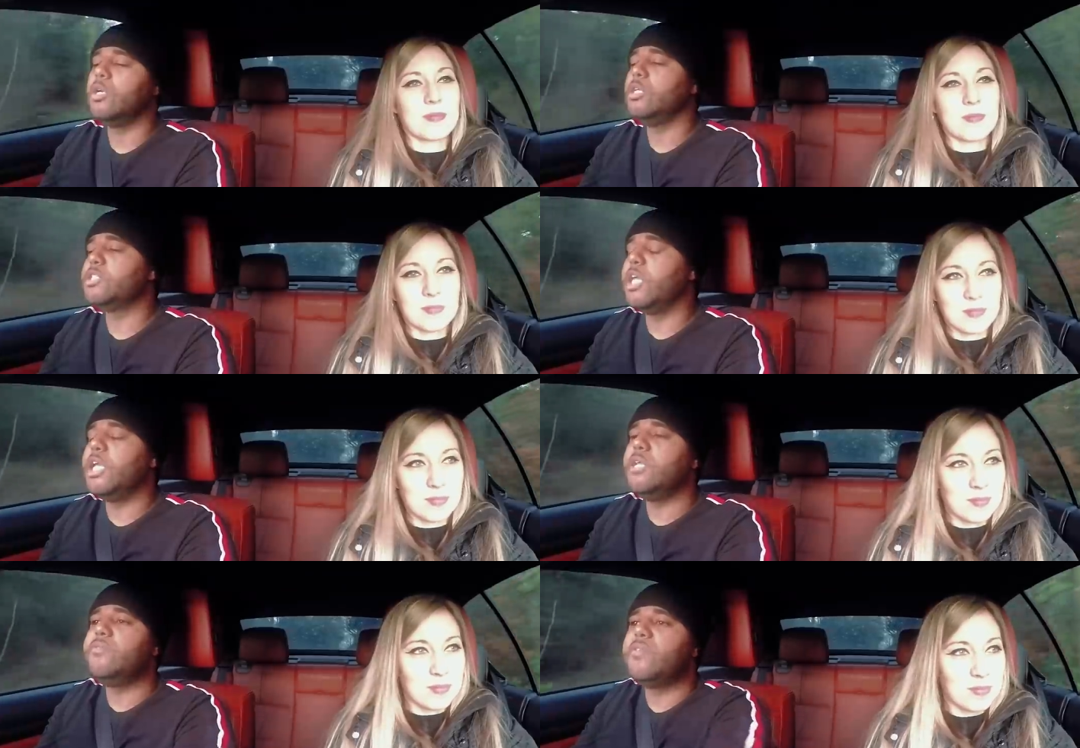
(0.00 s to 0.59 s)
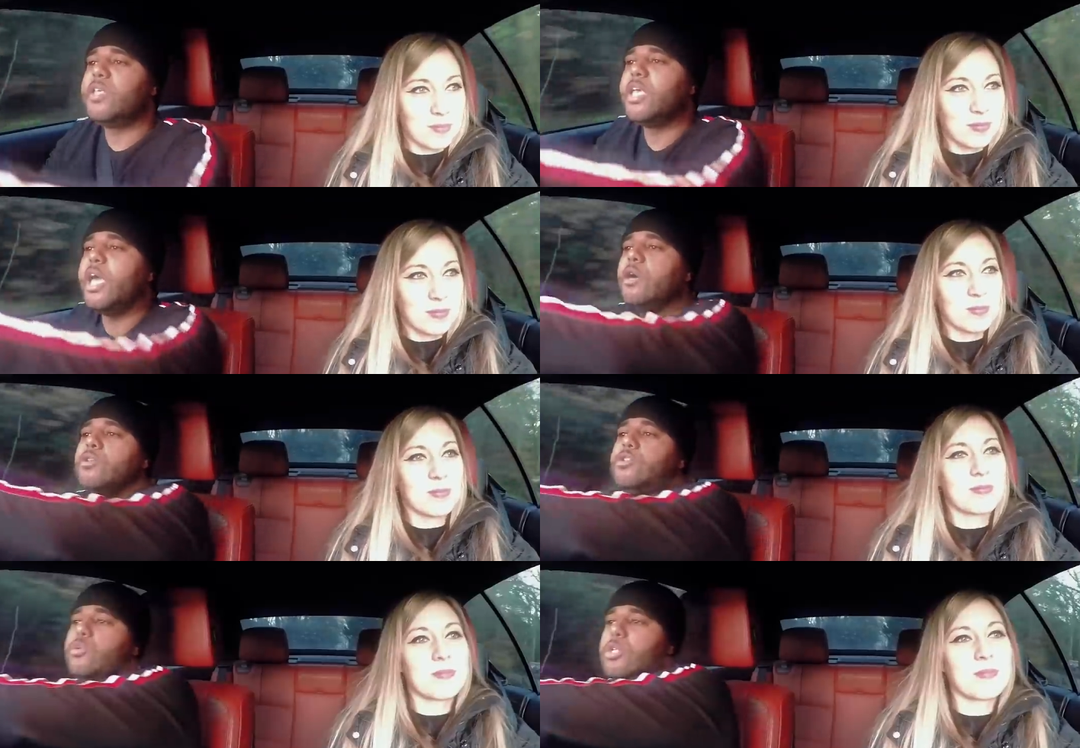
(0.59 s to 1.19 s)
Speaker 1: Is there anything
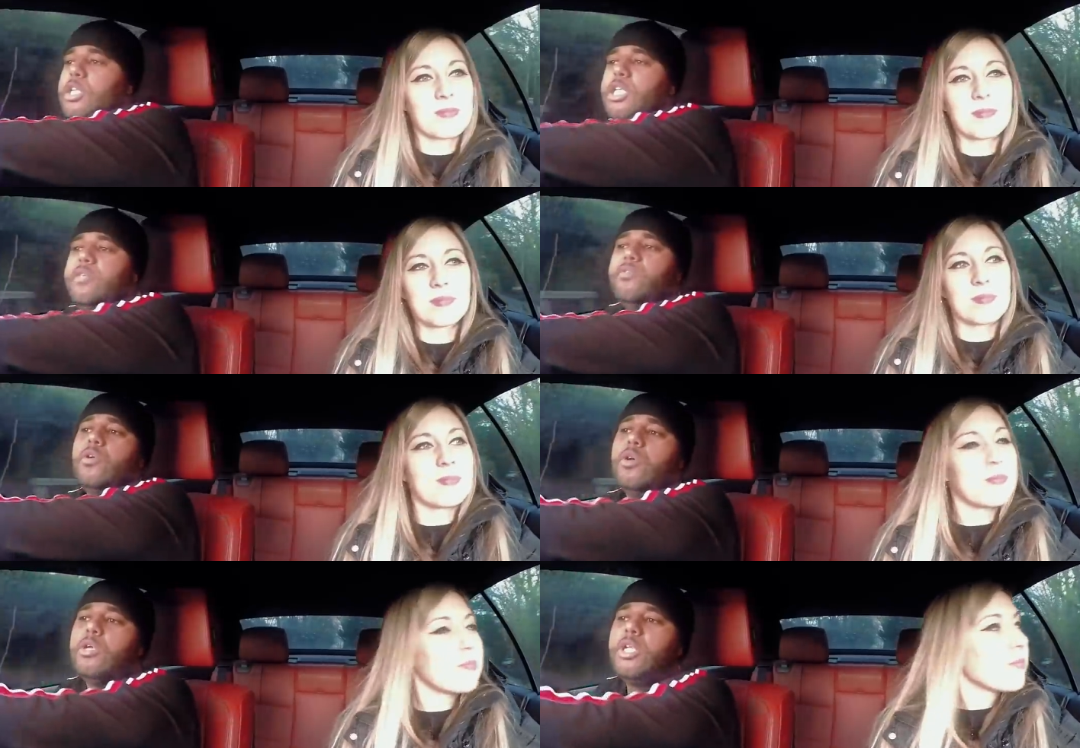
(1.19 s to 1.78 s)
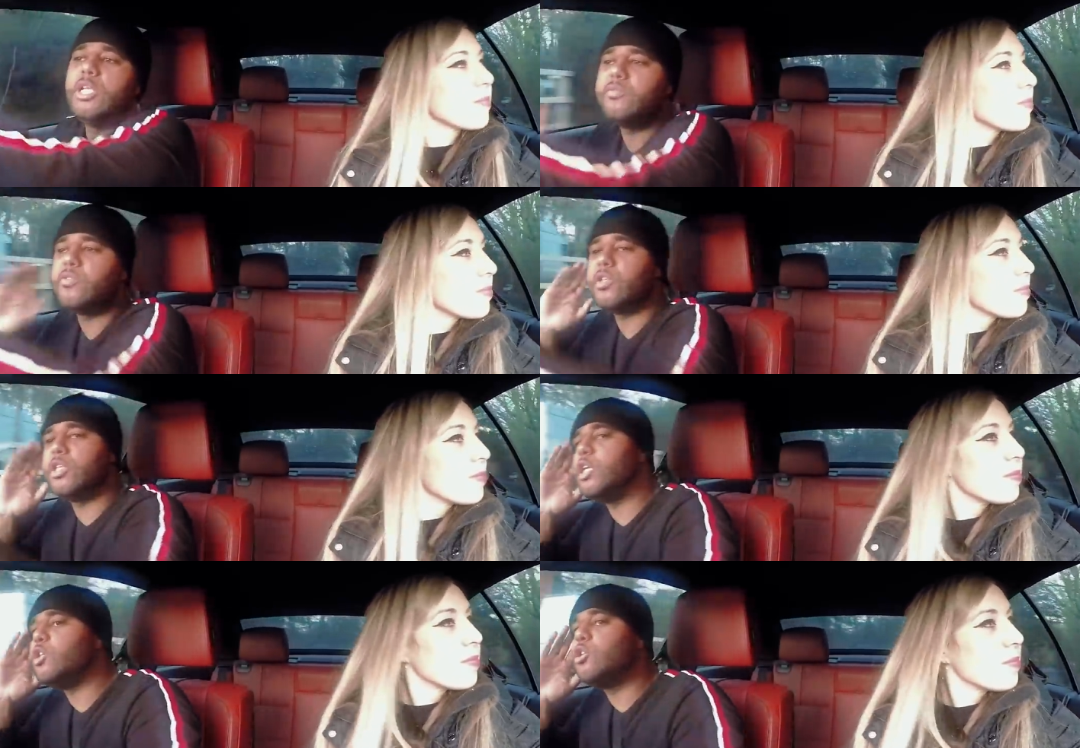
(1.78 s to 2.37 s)
else you want to leave it on?
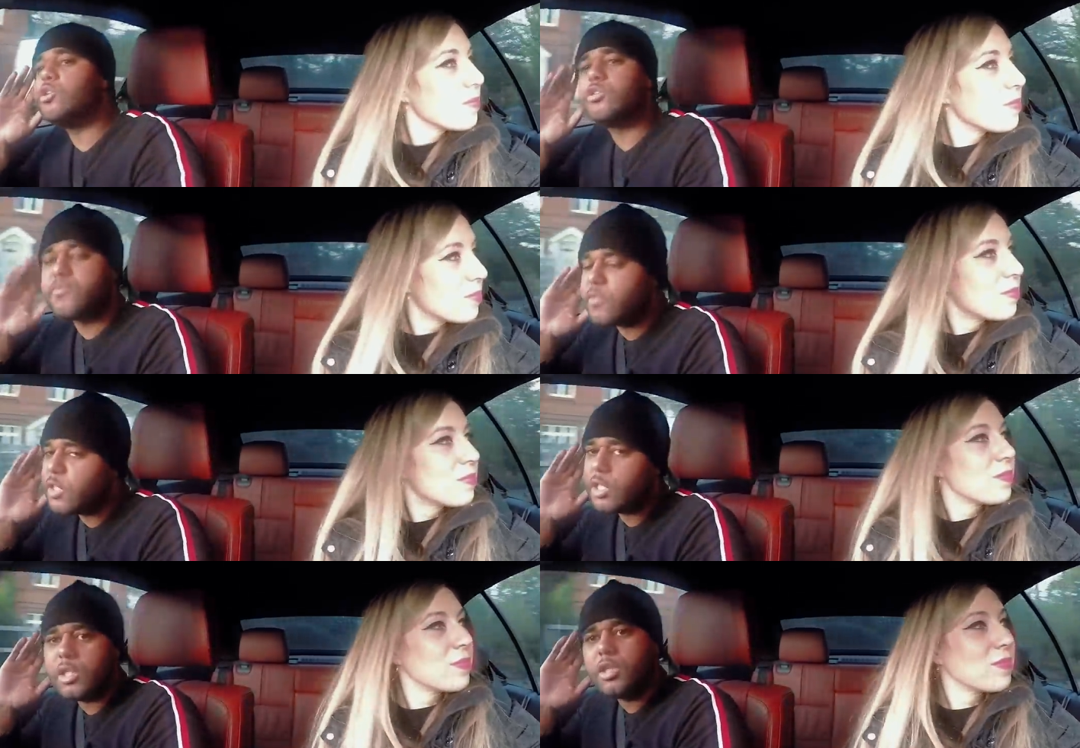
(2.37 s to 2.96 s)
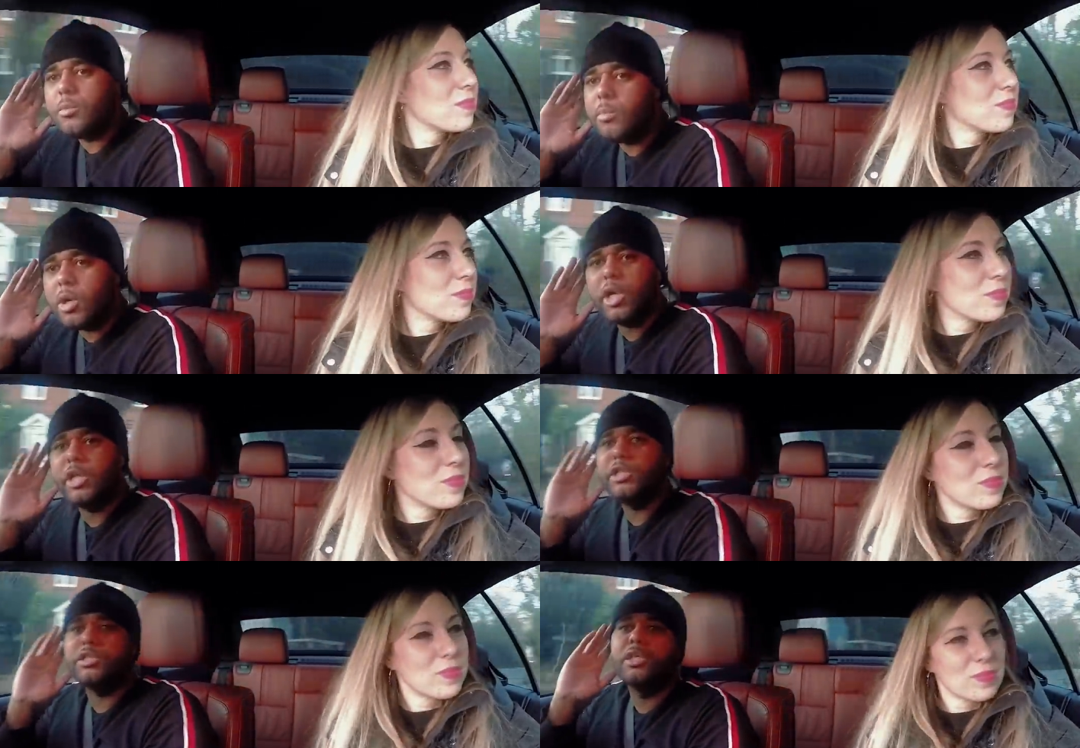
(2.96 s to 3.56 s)
Anything that you can just think in your
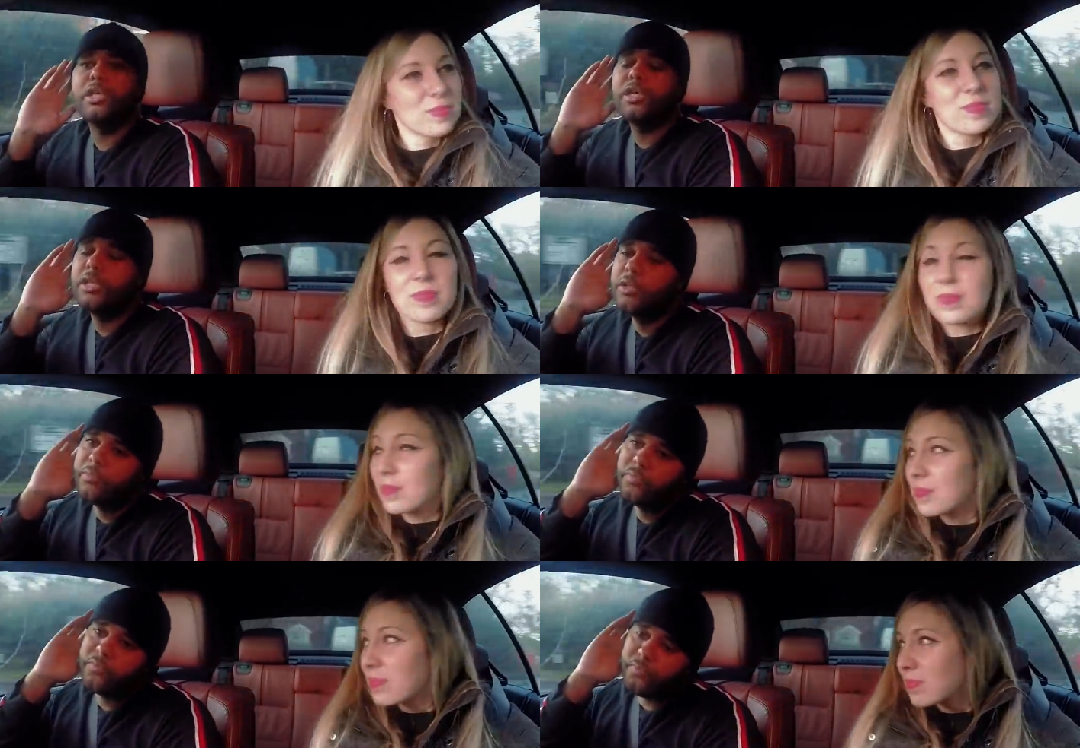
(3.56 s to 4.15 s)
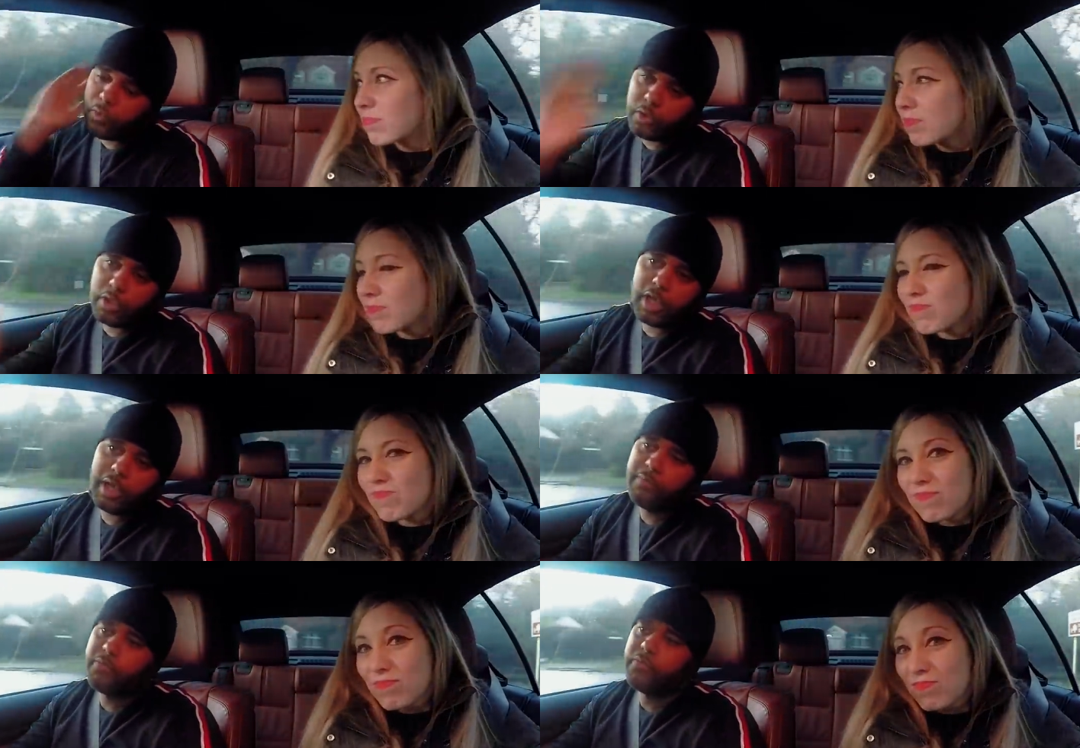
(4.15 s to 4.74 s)
mind? for your
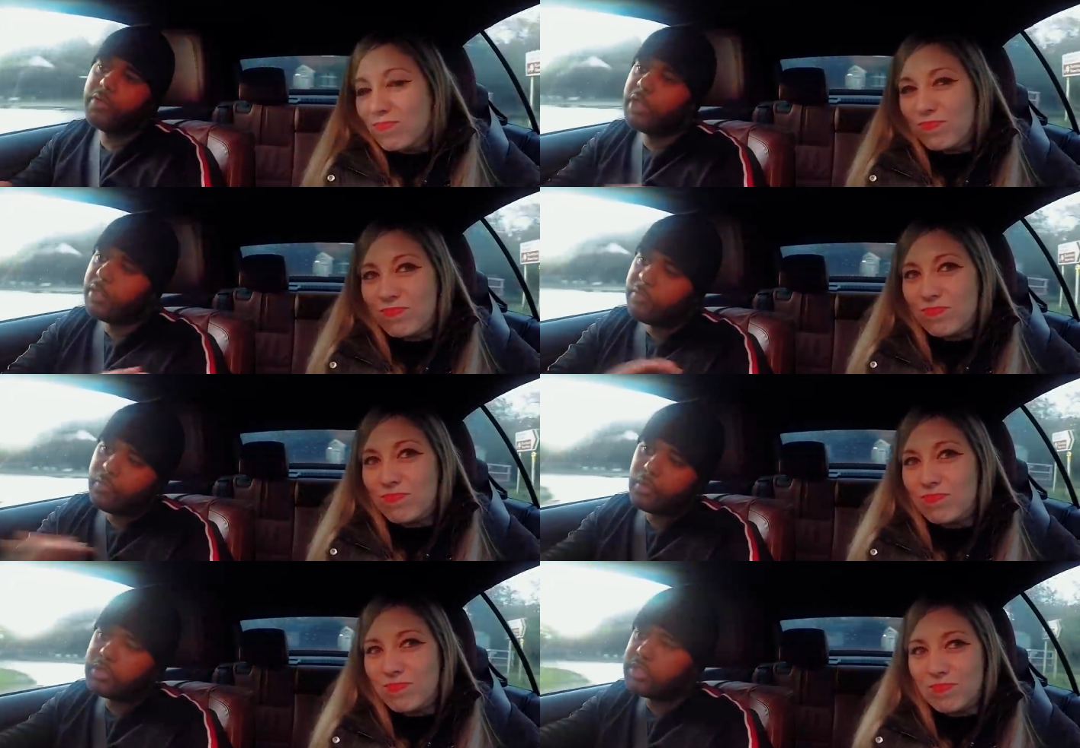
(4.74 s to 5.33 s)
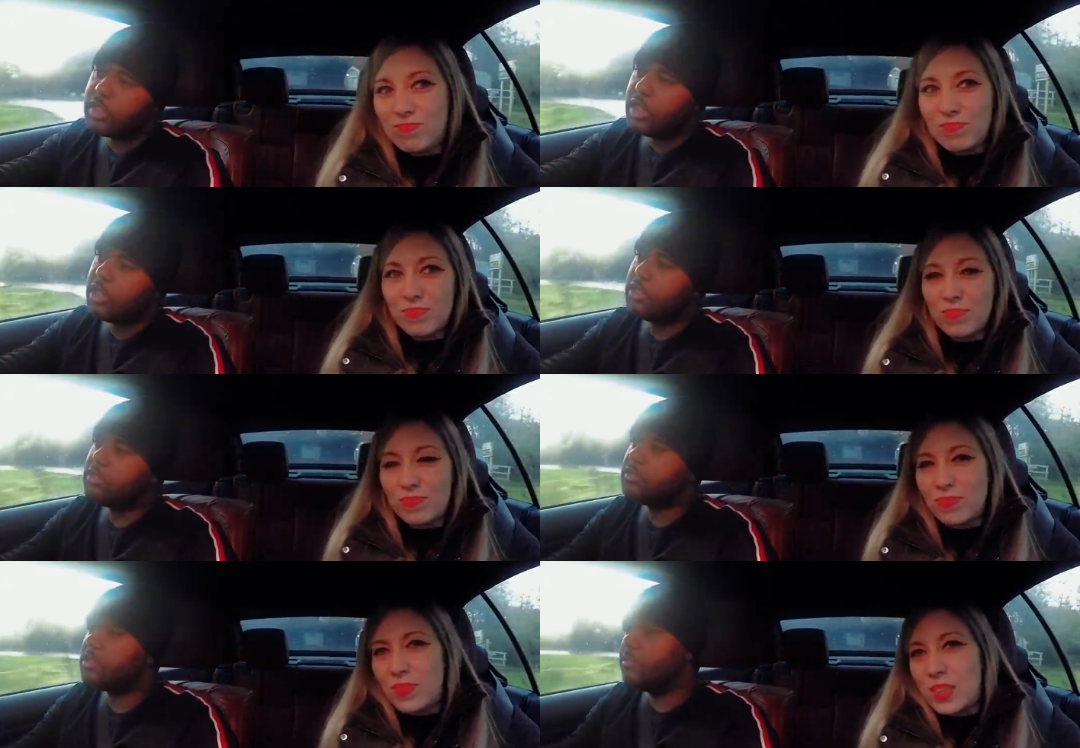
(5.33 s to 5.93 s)
M3 that you've not said?
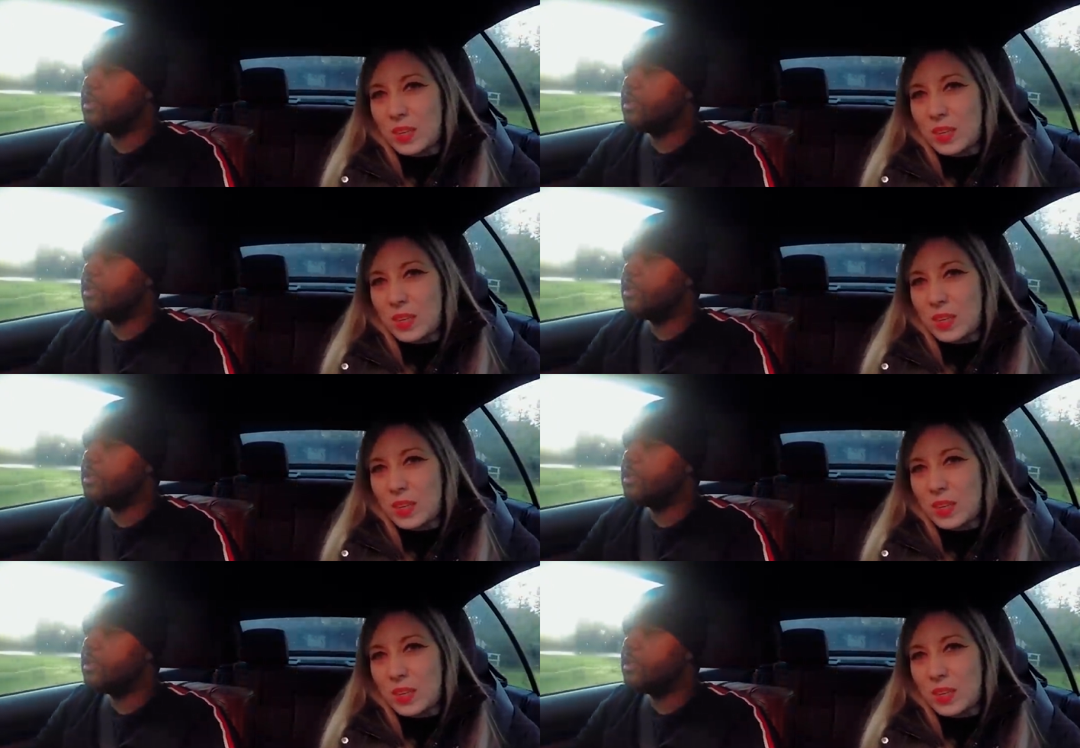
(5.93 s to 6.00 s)
Something